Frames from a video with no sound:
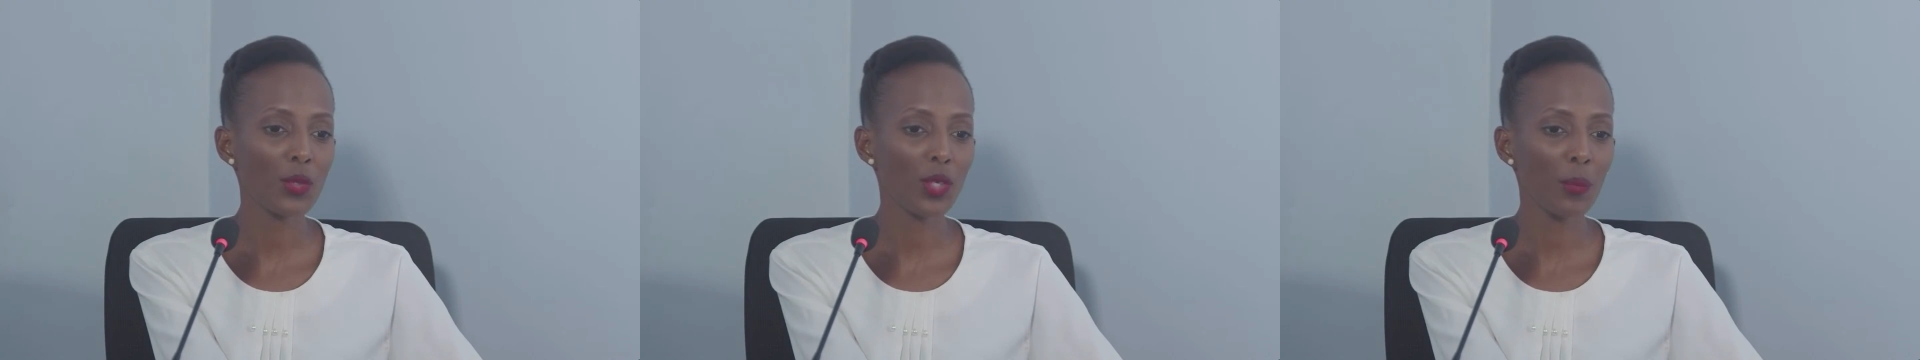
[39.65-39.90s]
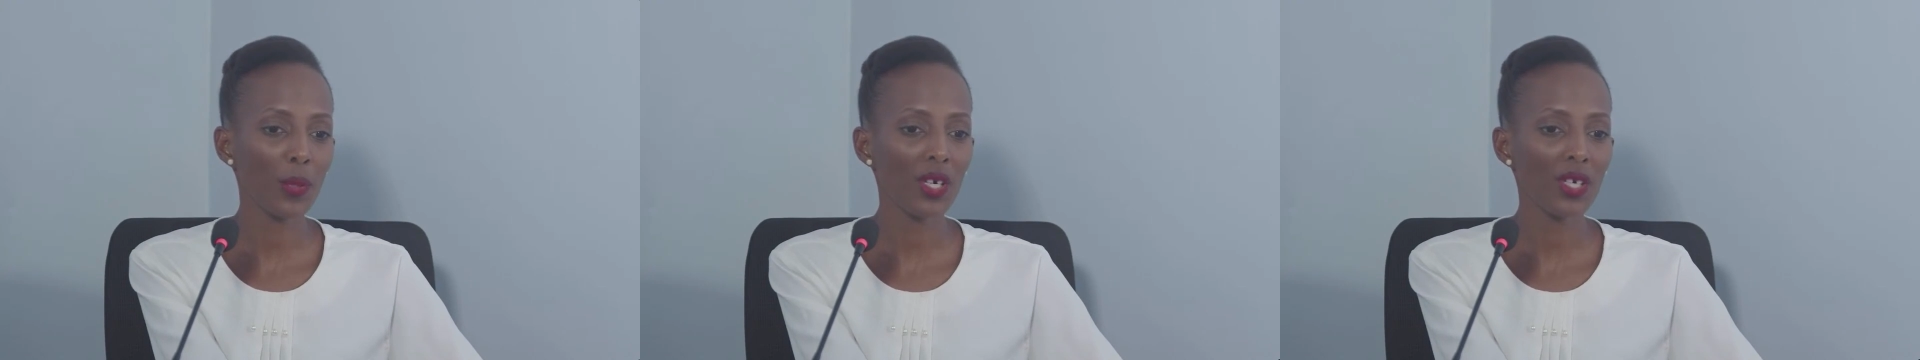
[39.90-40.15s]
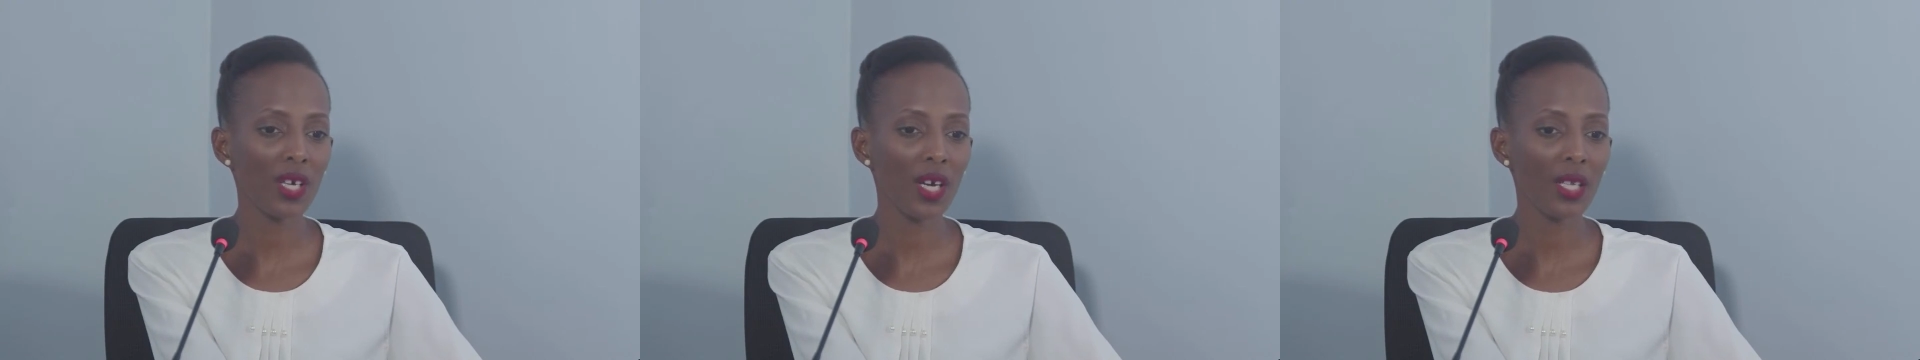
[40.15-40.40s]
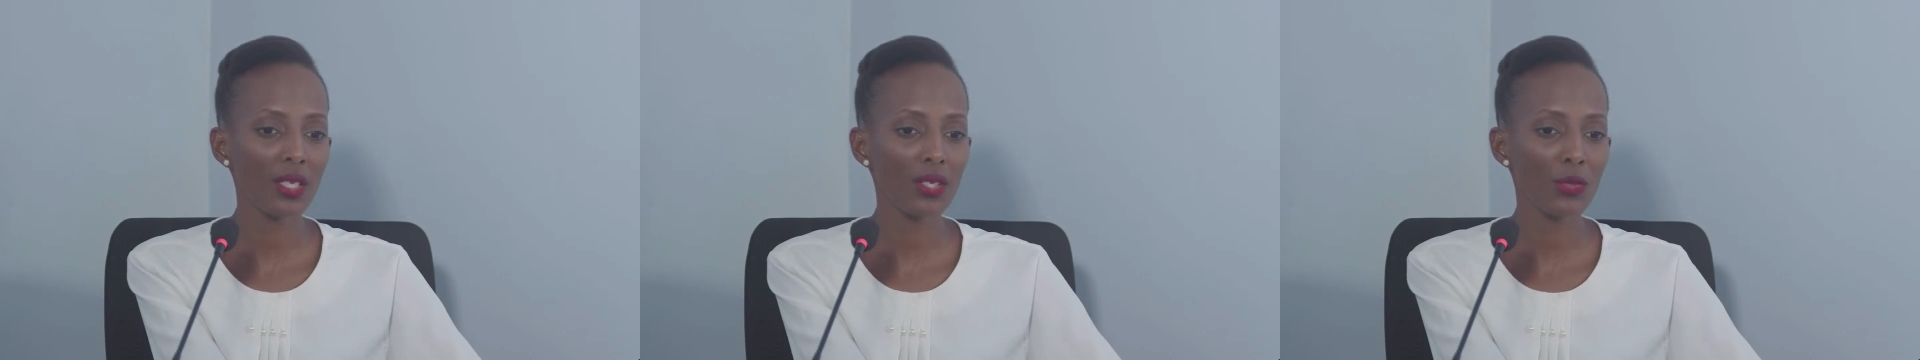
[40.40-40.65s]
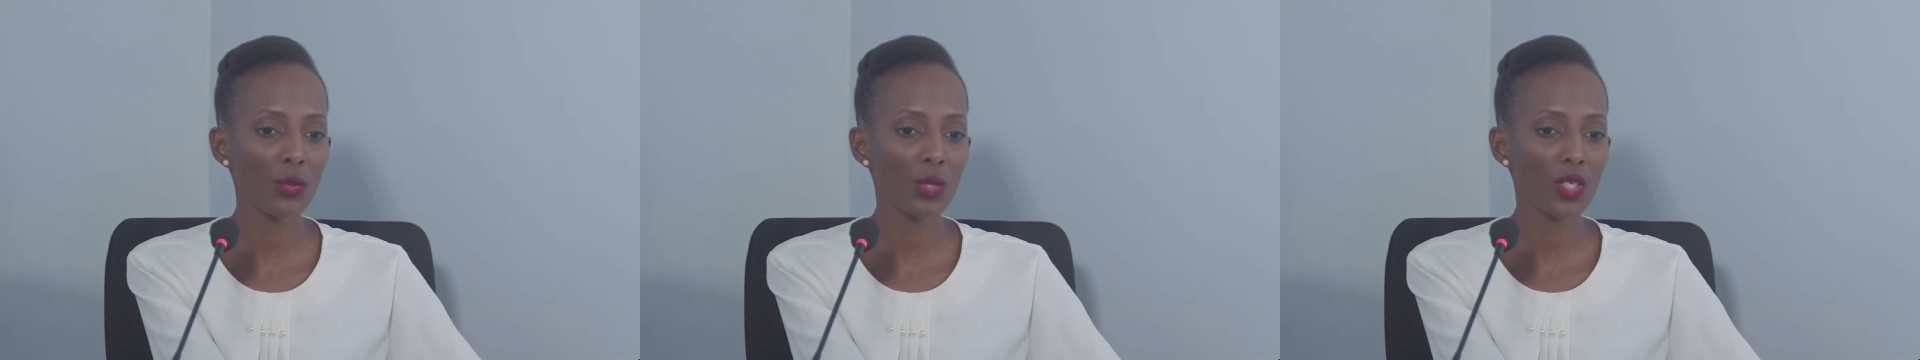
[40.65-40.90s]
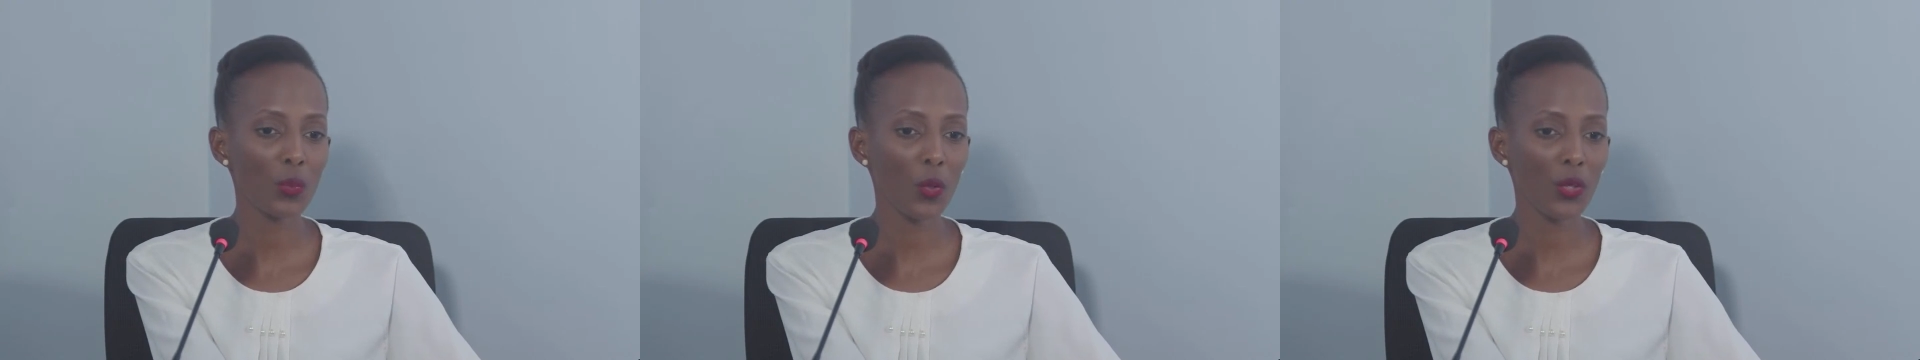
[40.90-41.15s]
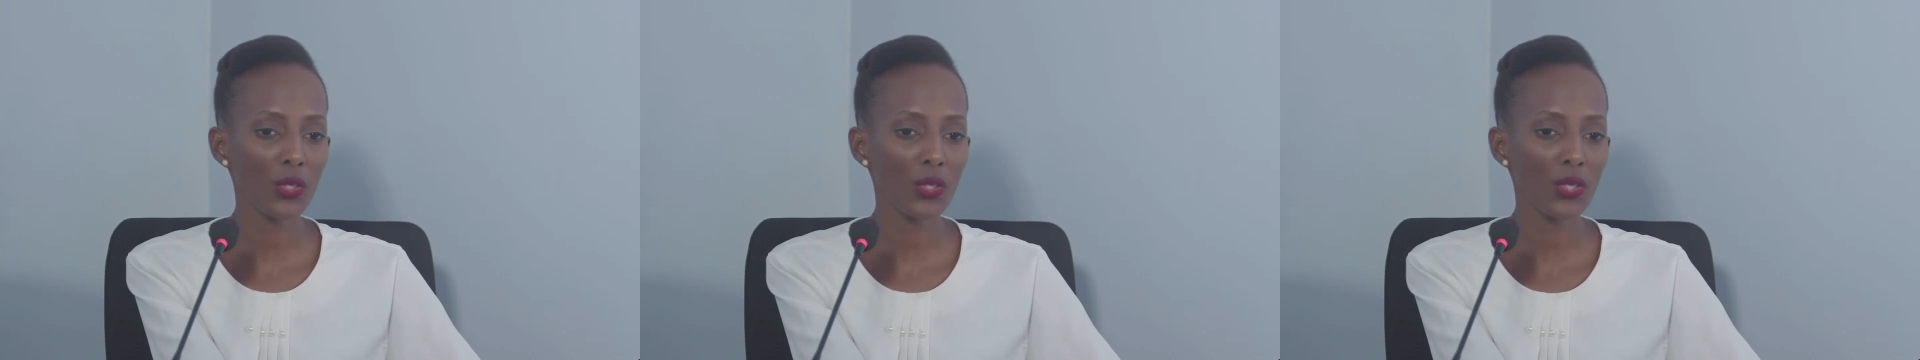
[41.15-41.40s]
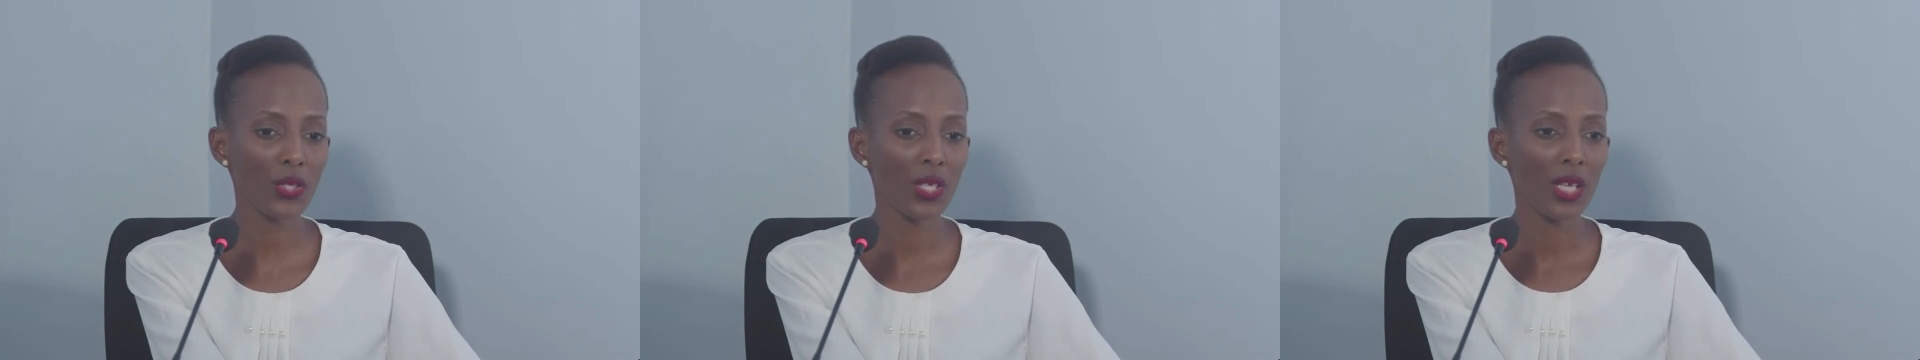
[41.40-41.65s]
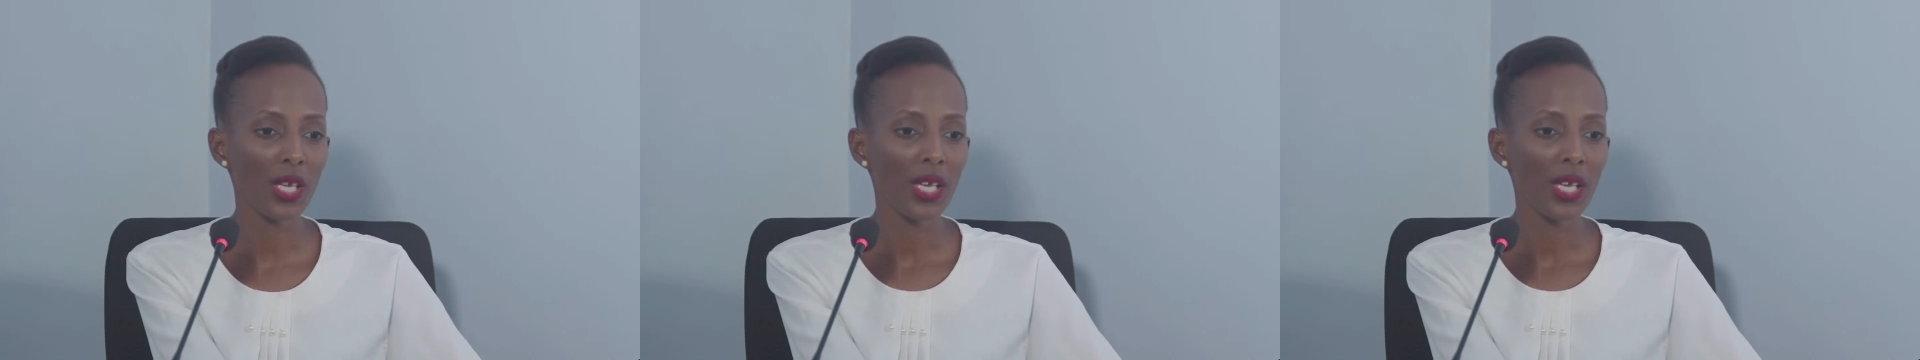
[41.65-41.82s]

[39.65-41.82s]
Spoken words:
to empower girls through sports,